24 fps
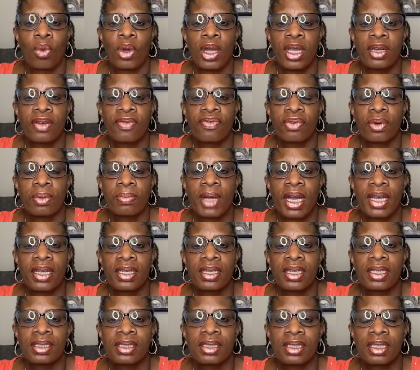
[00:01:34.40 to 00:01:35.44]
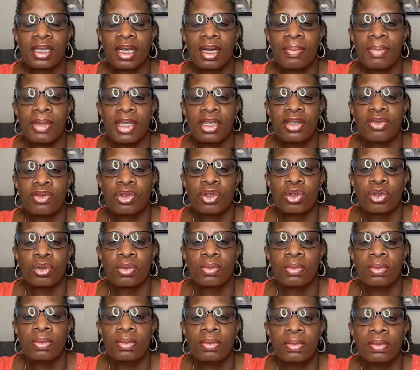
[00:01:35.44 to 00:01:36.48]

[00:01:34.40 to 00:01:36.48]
I'm waiting for my guests to come in the room.